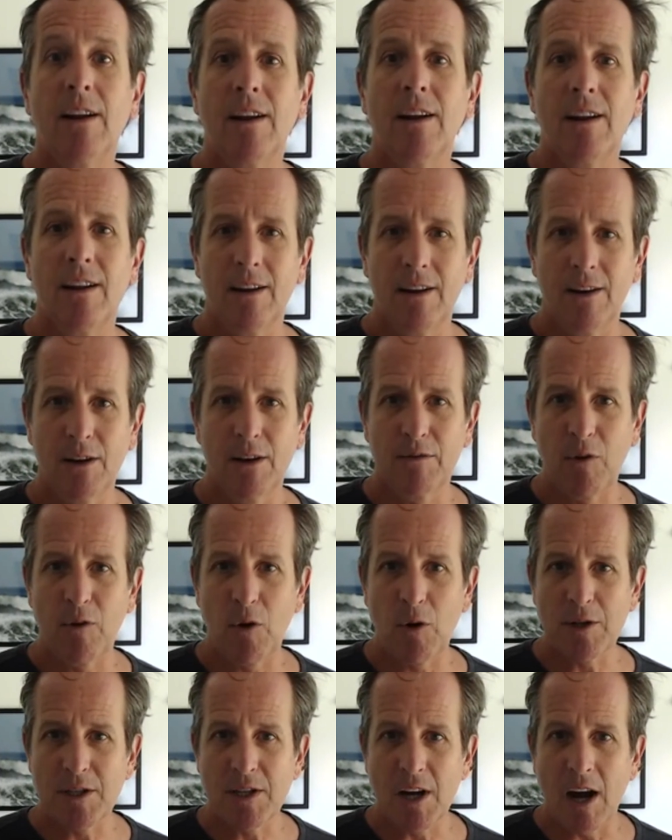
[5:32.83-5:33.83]
Look
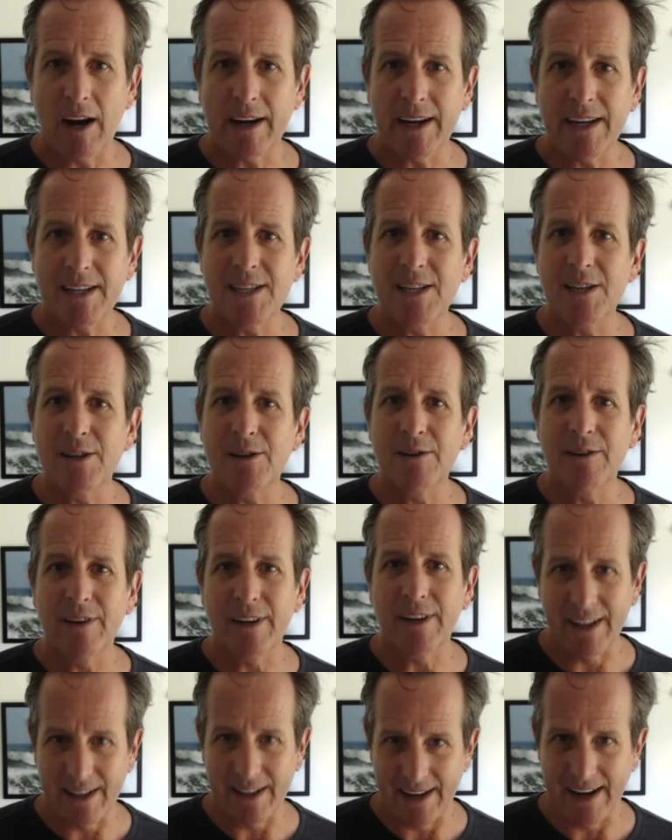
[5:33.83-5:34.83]
forward to talking to you
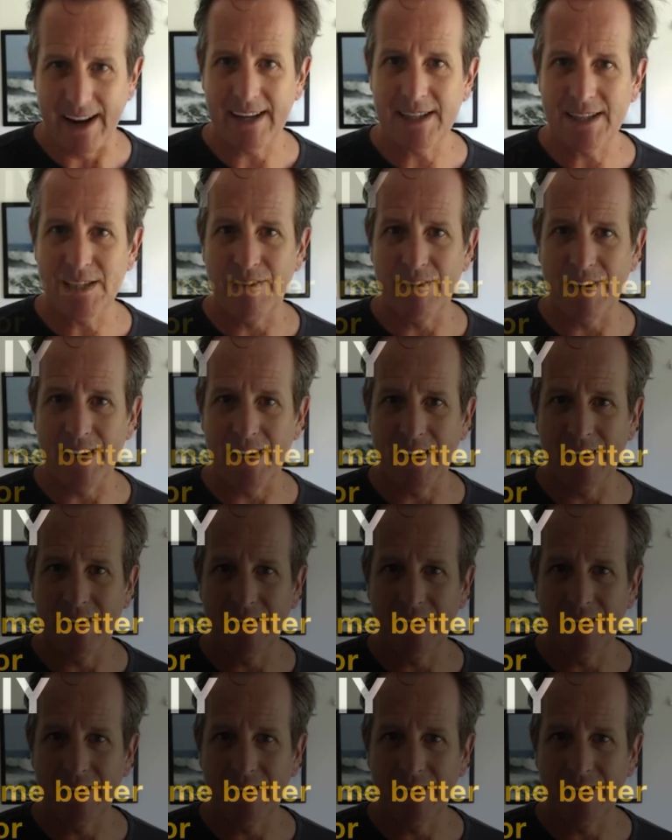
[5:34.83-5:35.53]
in the next video.